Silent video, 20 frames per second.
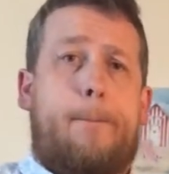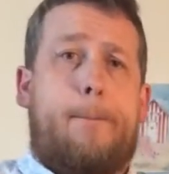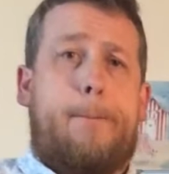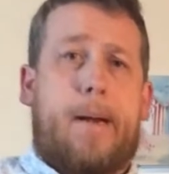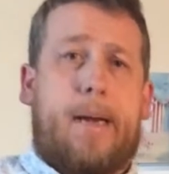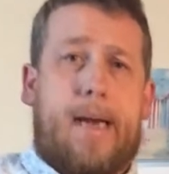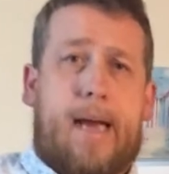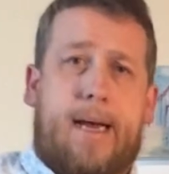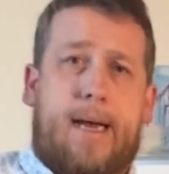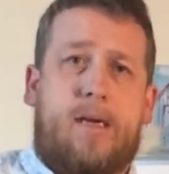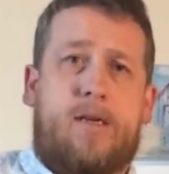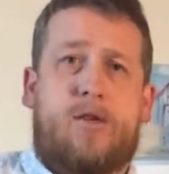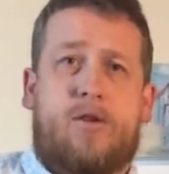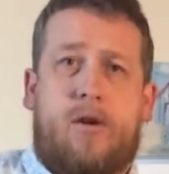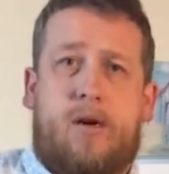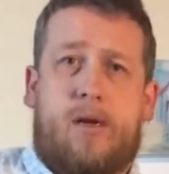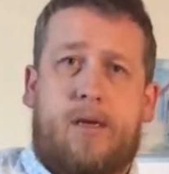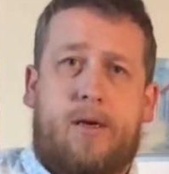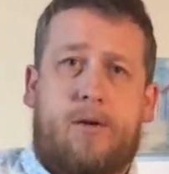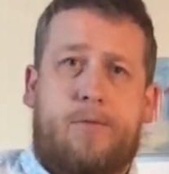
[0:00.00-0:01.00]
blank
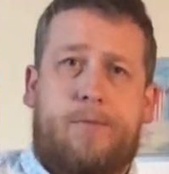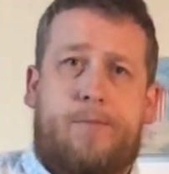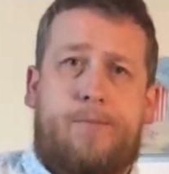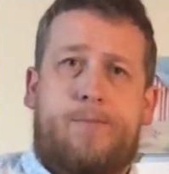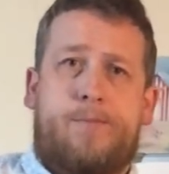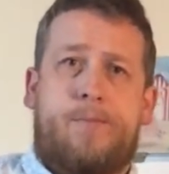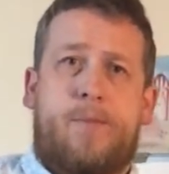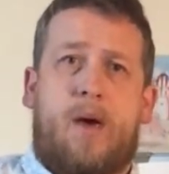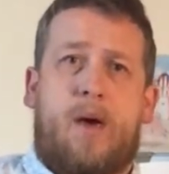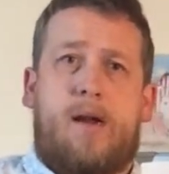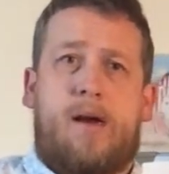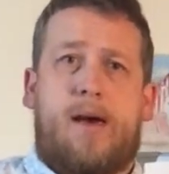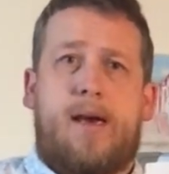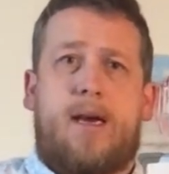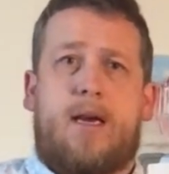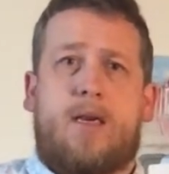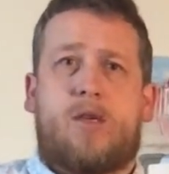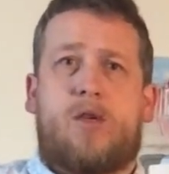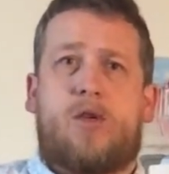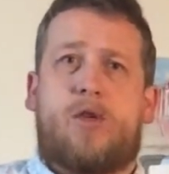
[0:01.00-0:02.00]
triangle. And I
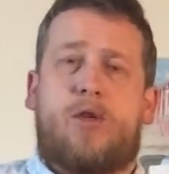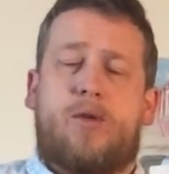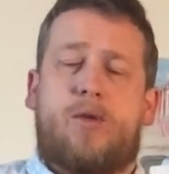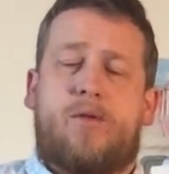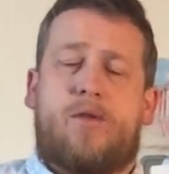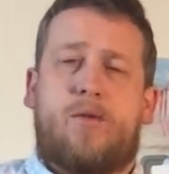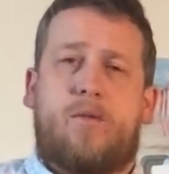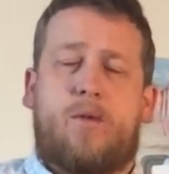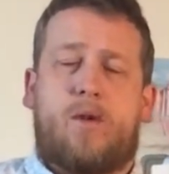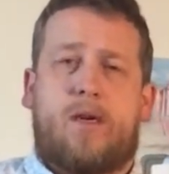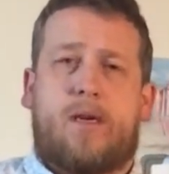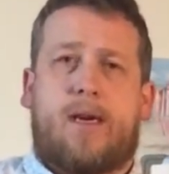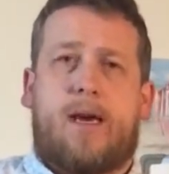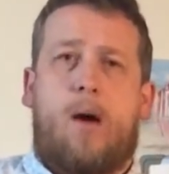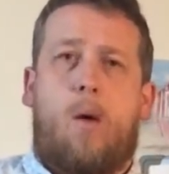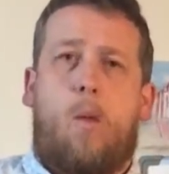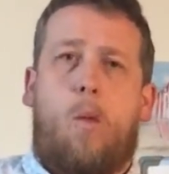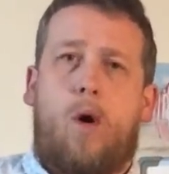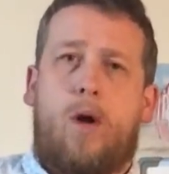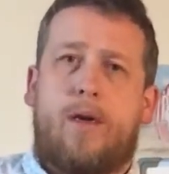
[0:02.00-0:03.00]
asked you to work
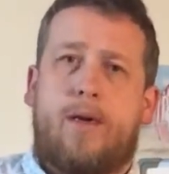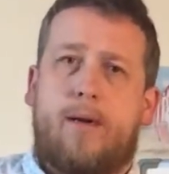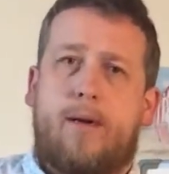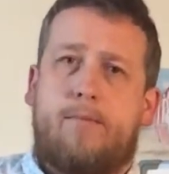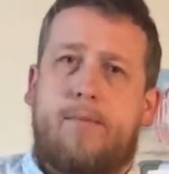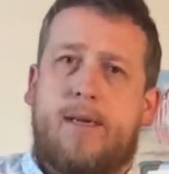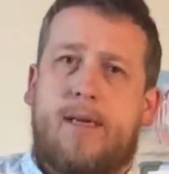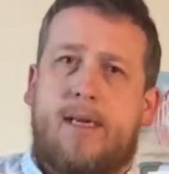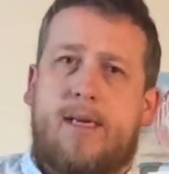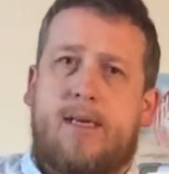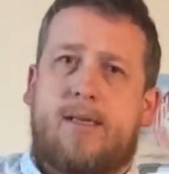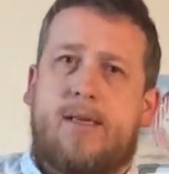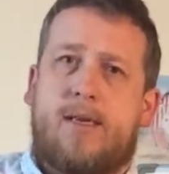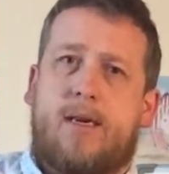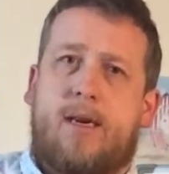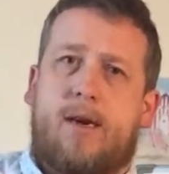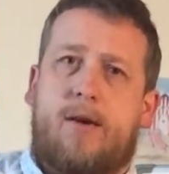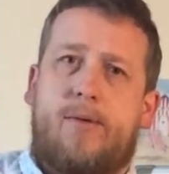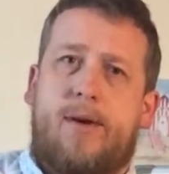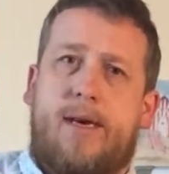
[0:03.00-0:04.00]
out what number needs to
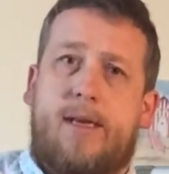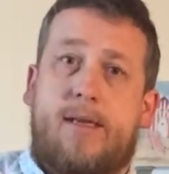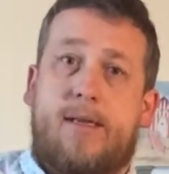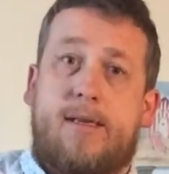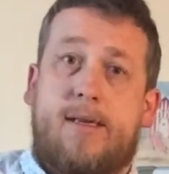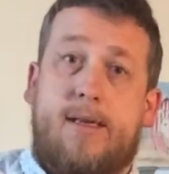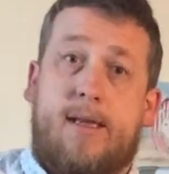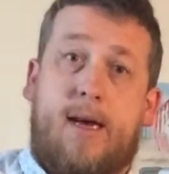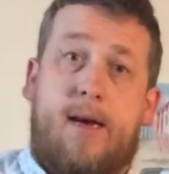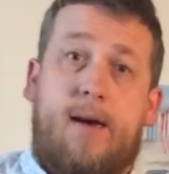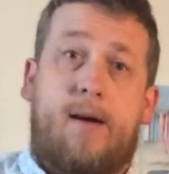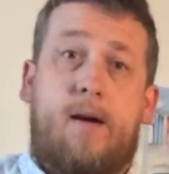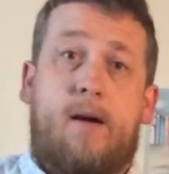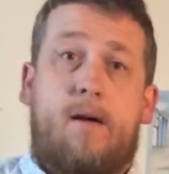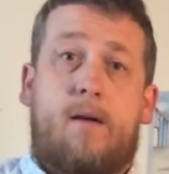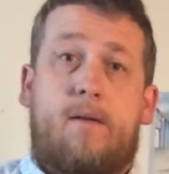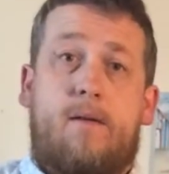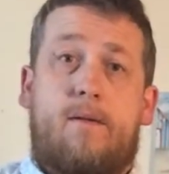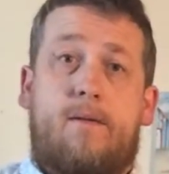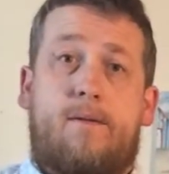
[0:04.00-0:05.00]
go into that
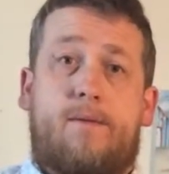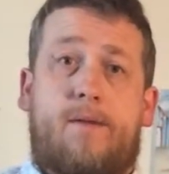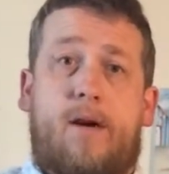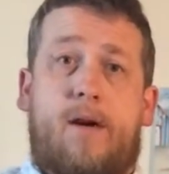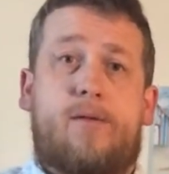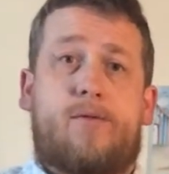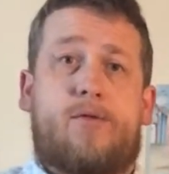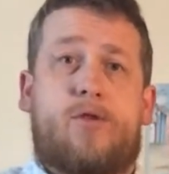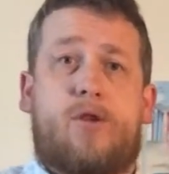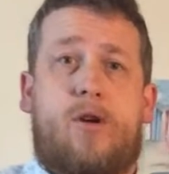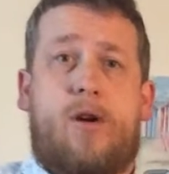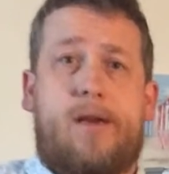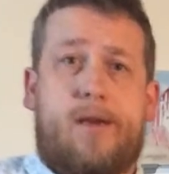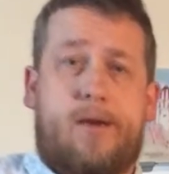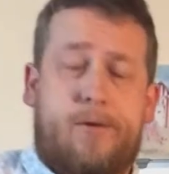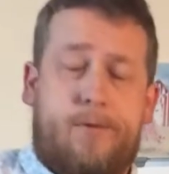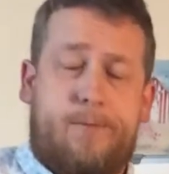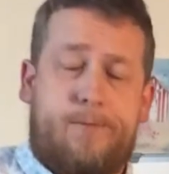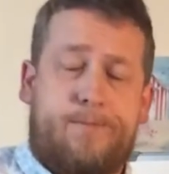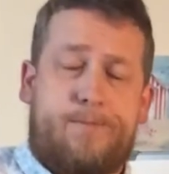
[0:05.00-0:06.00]
final
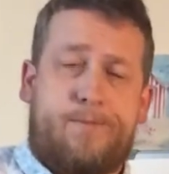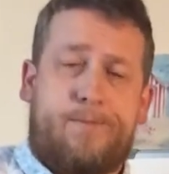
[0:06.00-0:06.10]
triangle.